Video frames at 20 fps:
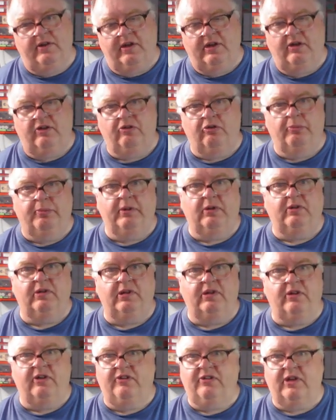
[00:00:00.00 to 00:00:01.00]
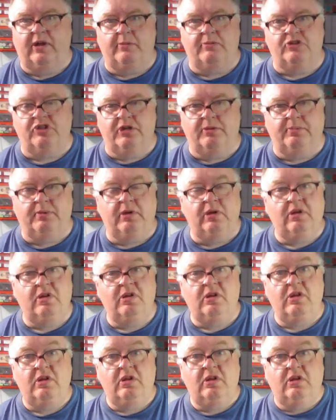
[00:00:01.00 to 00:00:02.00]
it's all built in the same chip,
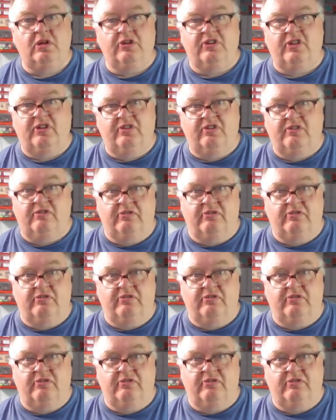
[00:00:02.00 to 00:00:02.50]
so that